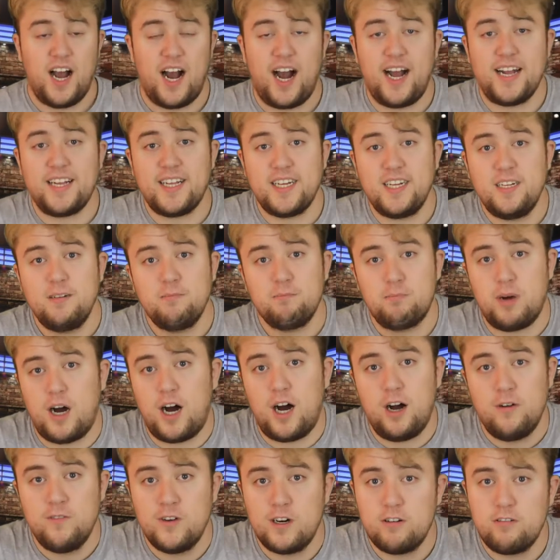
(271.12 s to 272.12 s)
I think
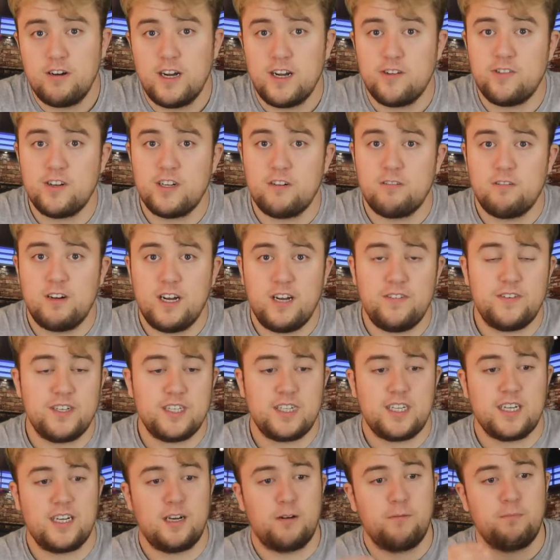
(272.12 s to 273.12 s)
Baltimore
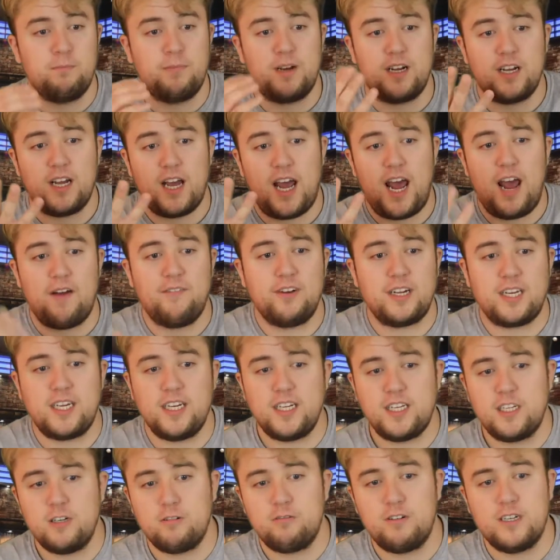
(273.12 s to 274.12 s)
Ravens gonna have an
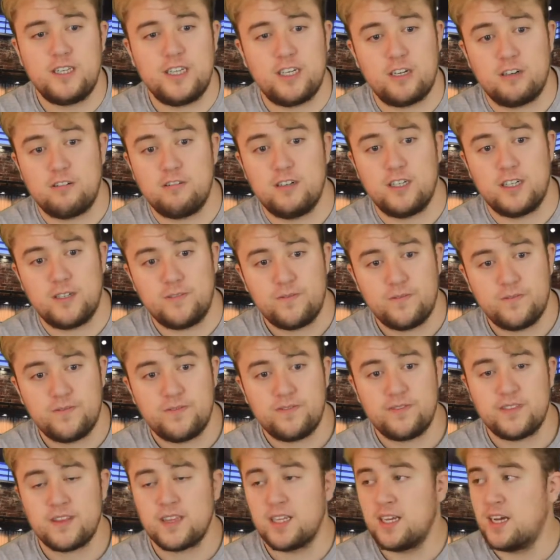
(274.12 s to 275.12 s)
easy win this week.
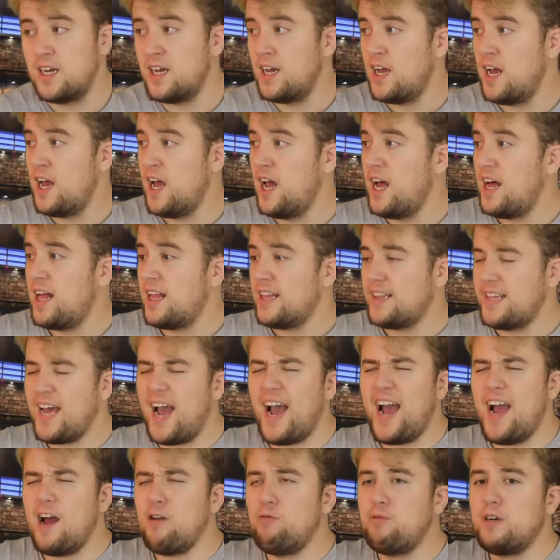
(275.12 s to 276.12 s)

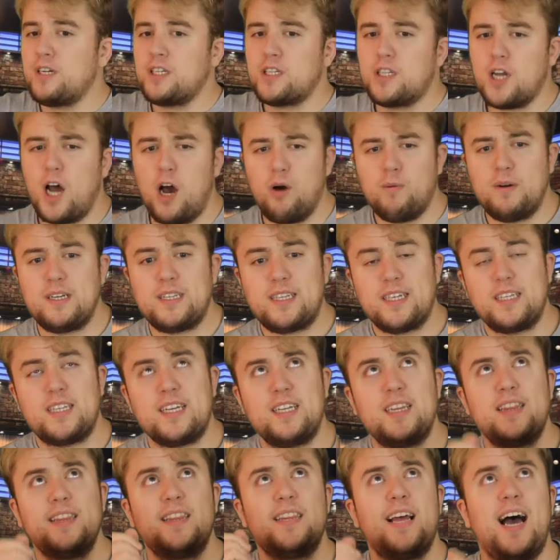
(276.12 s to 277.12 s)
Then we go into
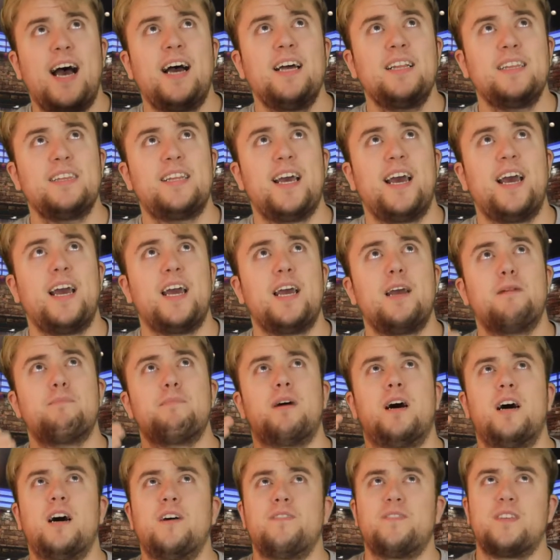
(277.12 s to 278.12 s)
the next
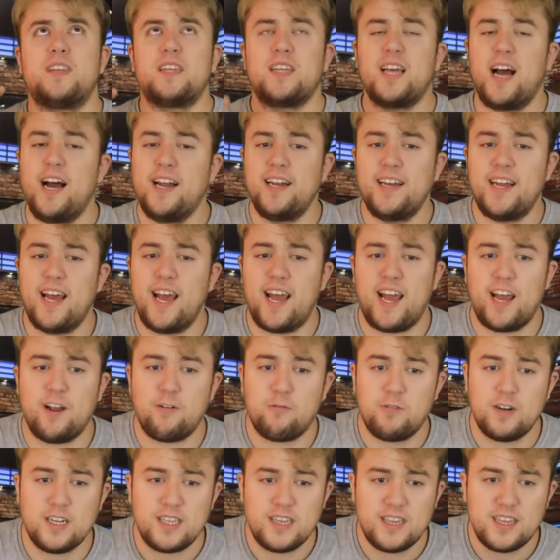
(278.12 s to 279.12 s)
game of
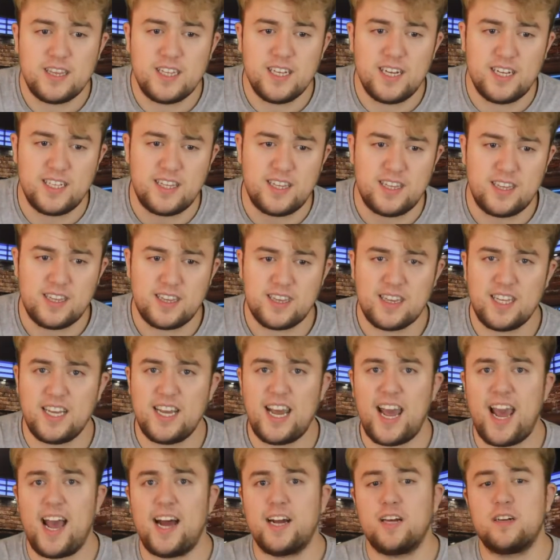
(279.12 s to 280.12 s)
Sunday with the
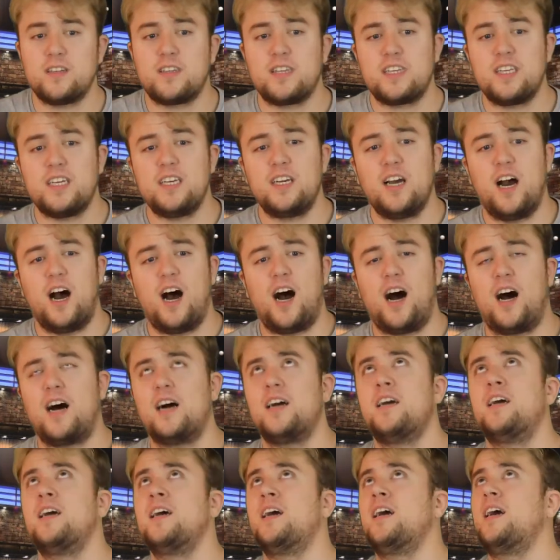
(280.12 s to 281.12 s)
Seattle
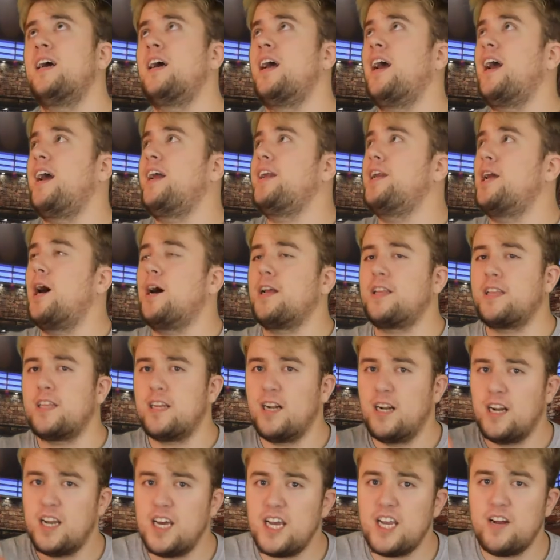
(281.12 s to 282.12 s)
Seahawks and the
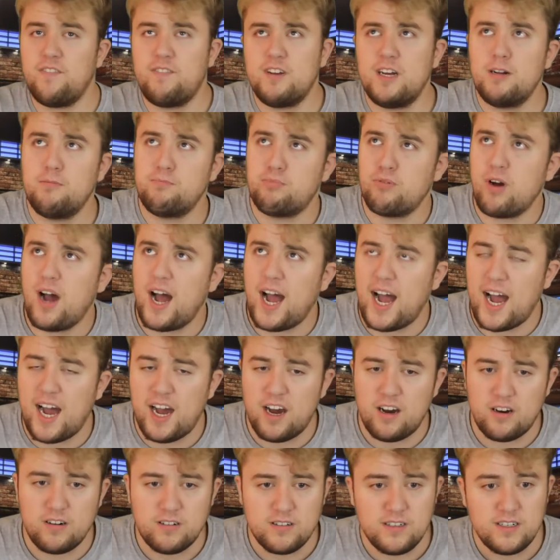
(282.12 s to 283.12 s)
Cleveland
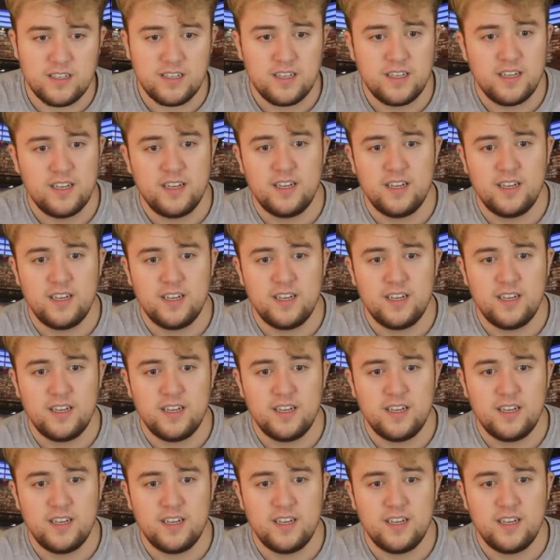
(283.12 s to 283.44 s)
Browns.